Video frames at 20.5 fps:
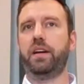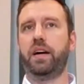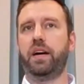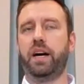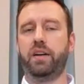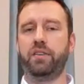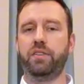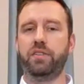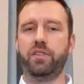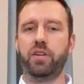
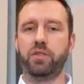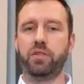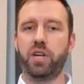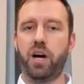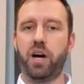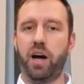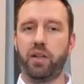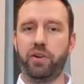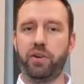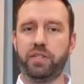no
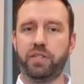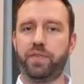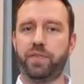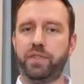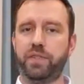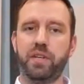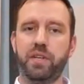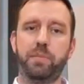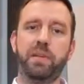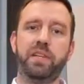tolerance
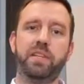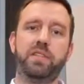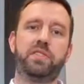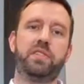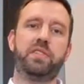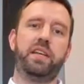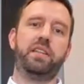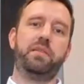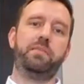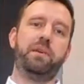for
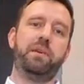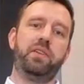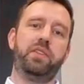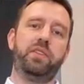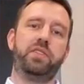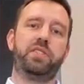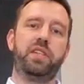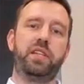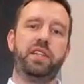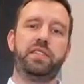somebody's in the middle
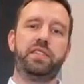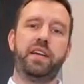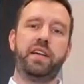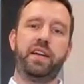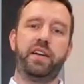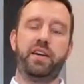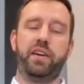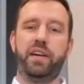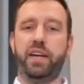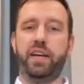of the city
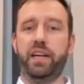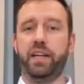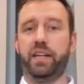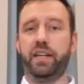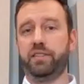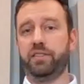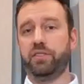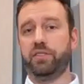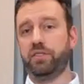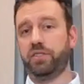center
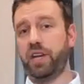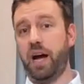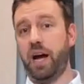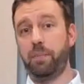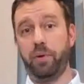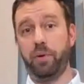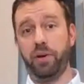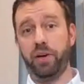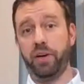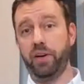in
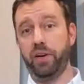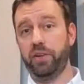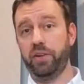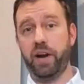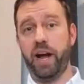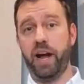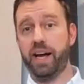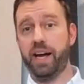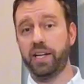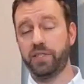Chapel Hill
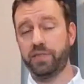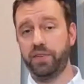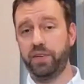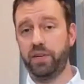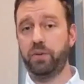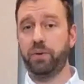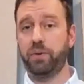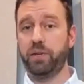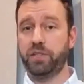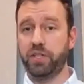or
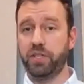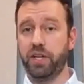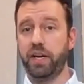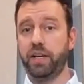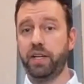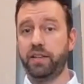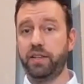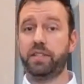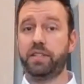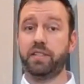Asheville, which
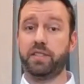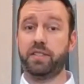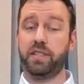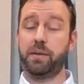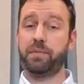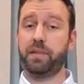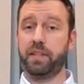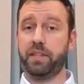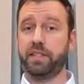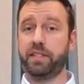this is
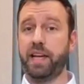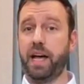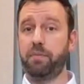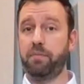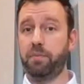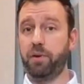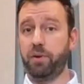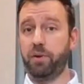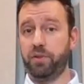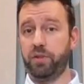something that's
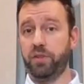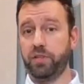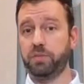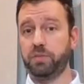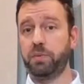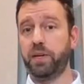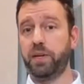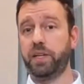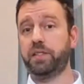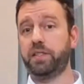happened. Both of
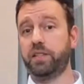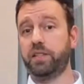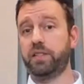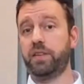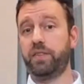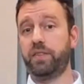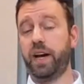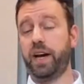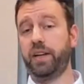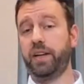those
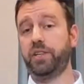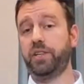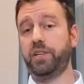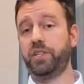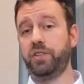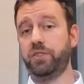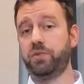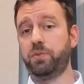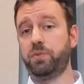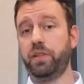places have had
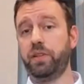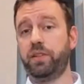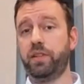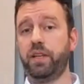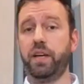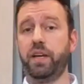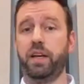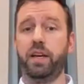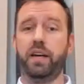issues with